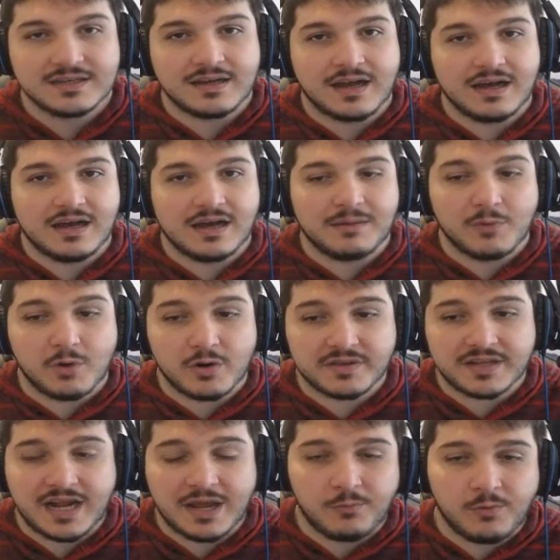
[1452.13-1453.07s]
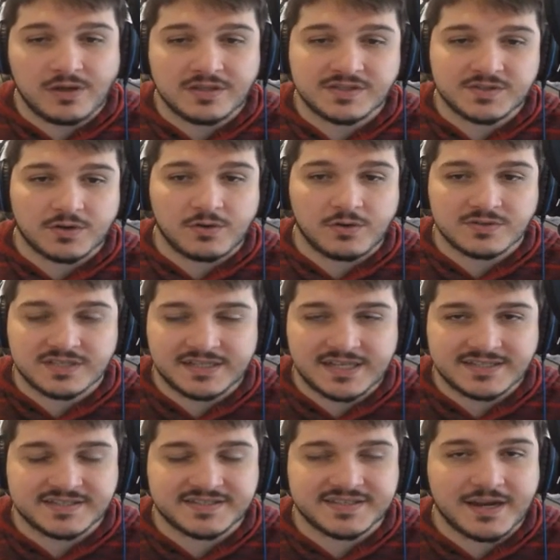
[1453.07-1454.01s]
more than I want Zoro to
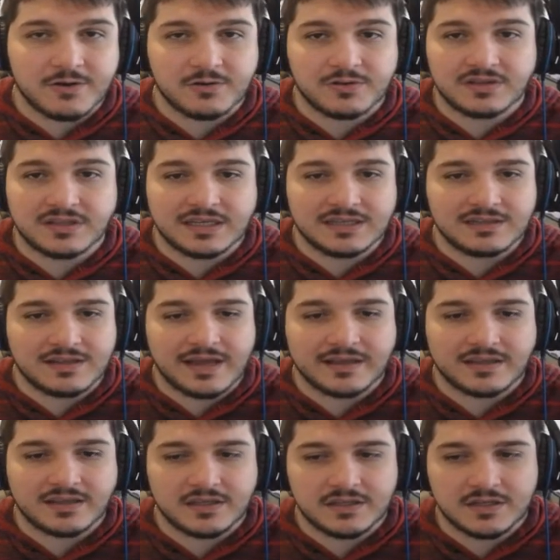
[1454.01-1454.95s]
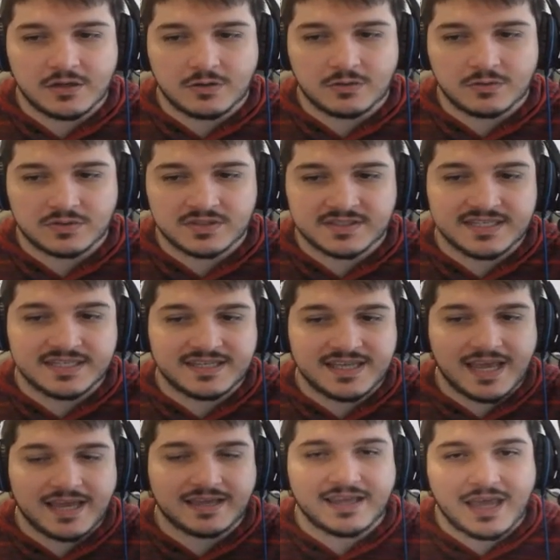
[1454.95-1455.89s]
necessarily
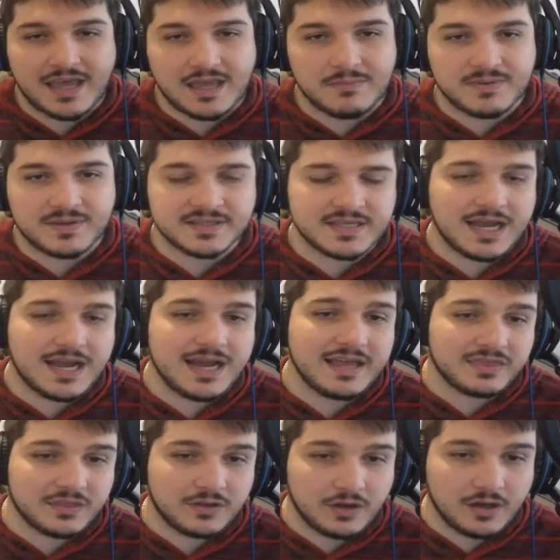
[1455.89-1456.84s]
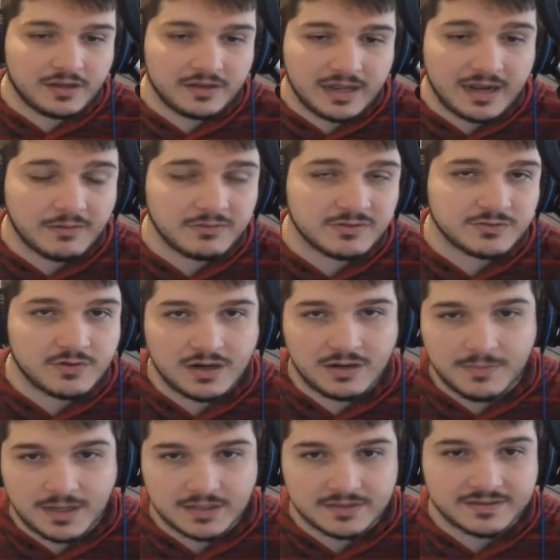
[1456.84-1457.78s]
ZKK, because I thought, and I was wrong
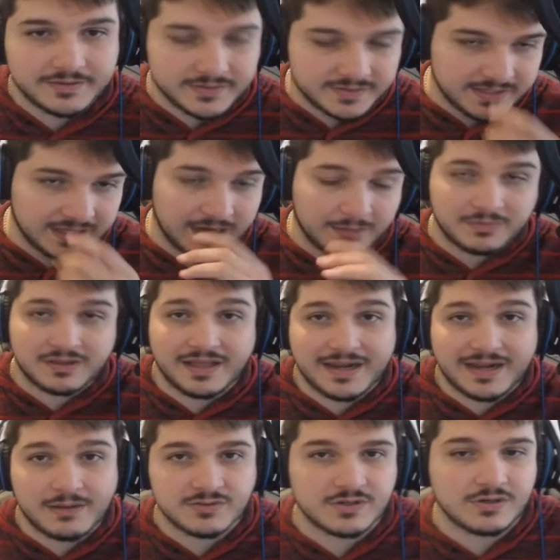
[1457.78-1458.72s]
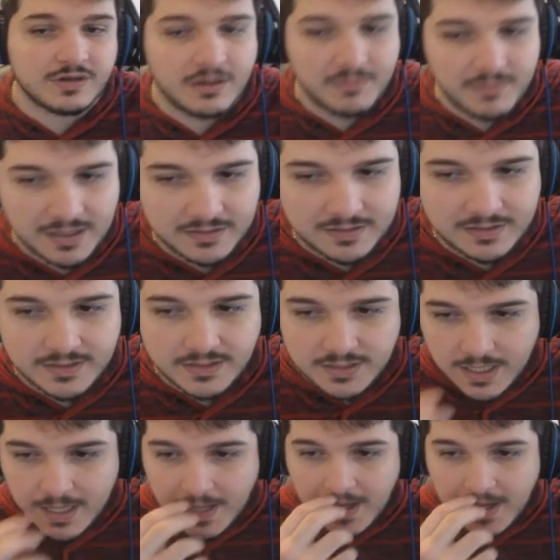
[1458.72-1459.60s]
about this. Then I'm glad I was wrong about this.